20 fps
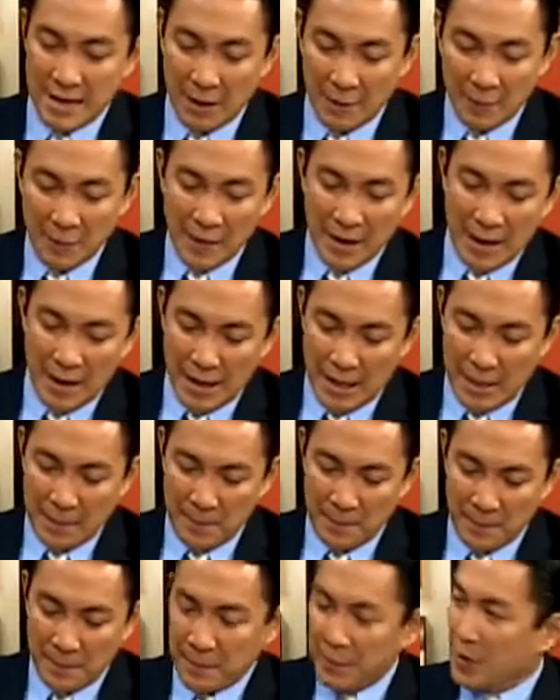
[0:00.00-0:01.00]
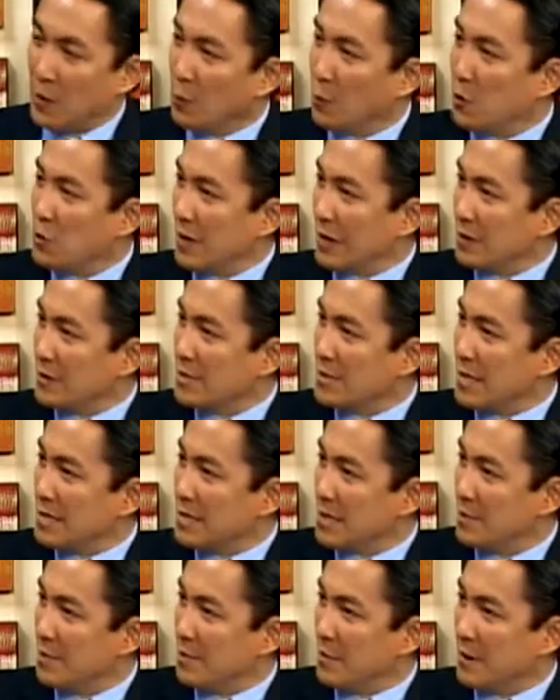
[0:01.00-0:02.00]
Now, would you like to say
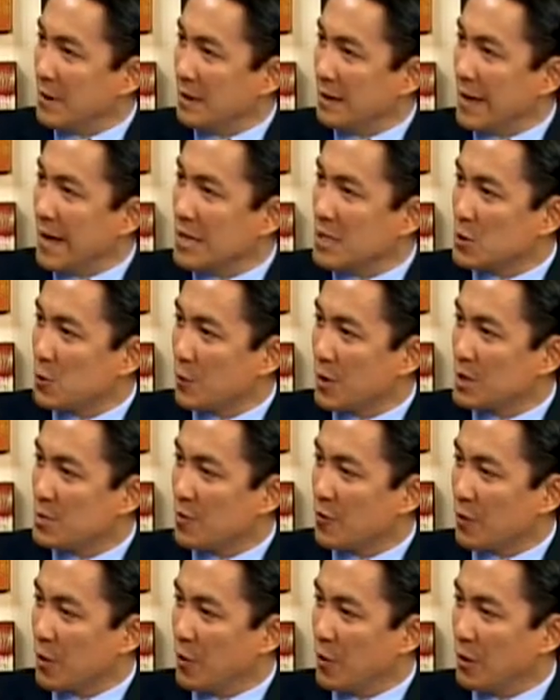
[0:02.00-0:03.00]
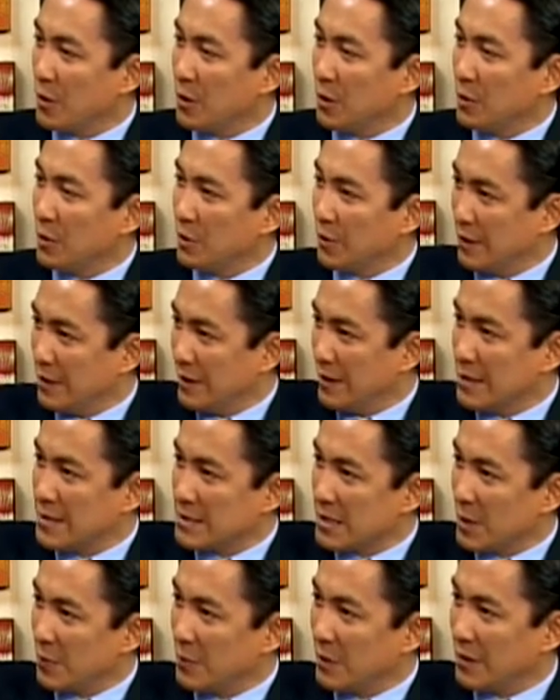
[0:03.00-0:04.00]
some last words before we go? Let's
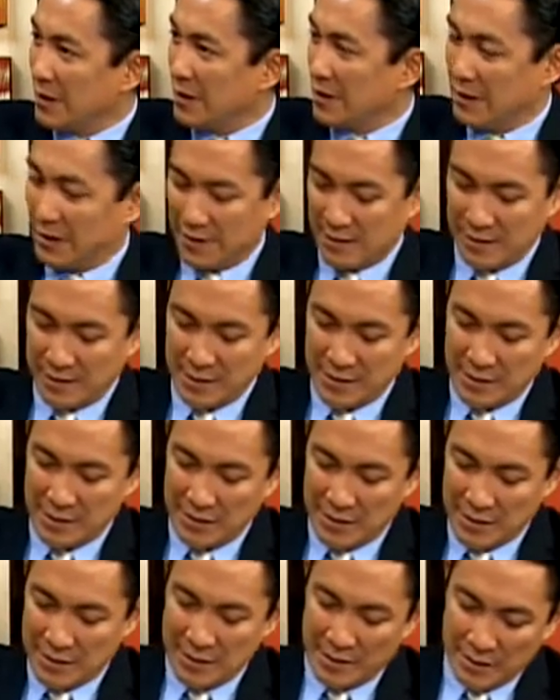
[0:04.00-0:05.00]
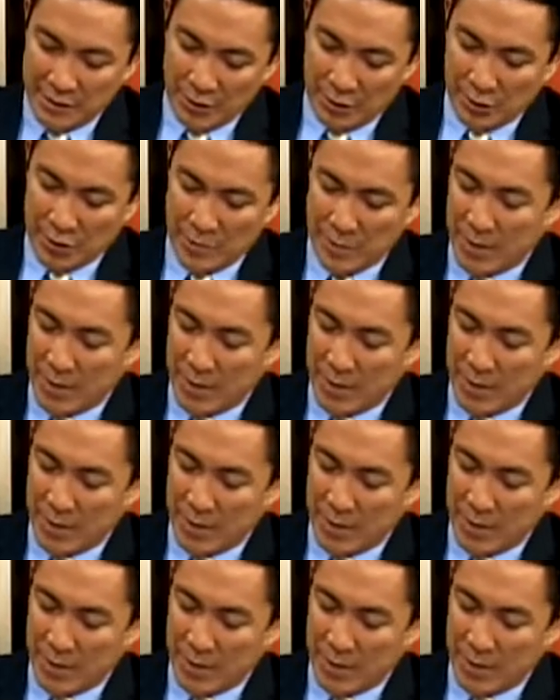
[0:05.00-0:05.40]
start with Dr.